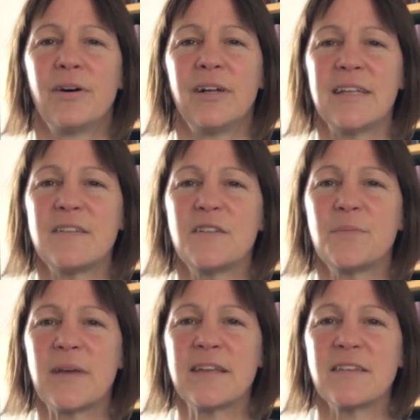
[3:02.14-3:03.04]
And let's just
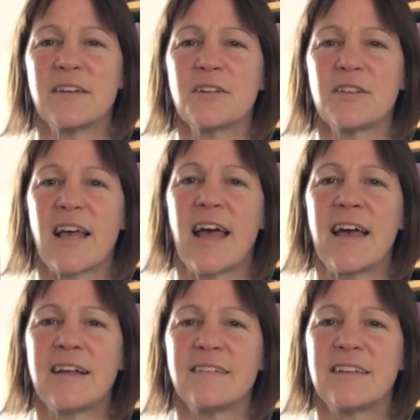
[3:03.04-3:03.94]
massage the
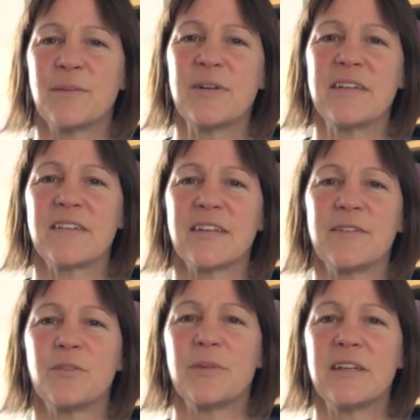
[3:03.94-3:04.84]
hands a little bit, so
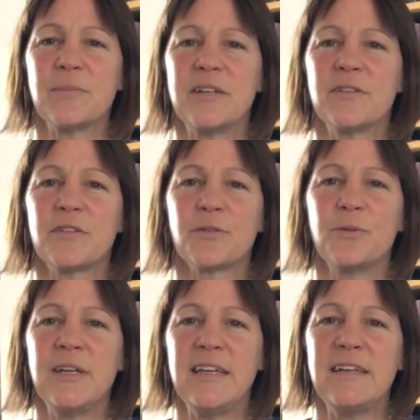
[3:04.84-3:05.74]
give them a little bit of a
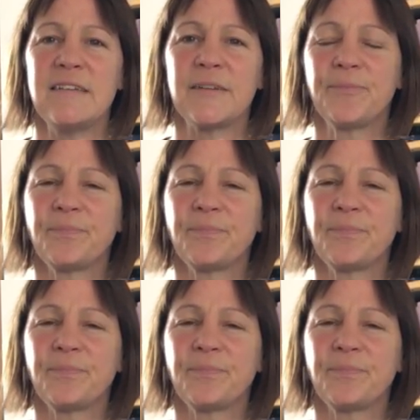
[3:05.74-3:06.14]
squeeze.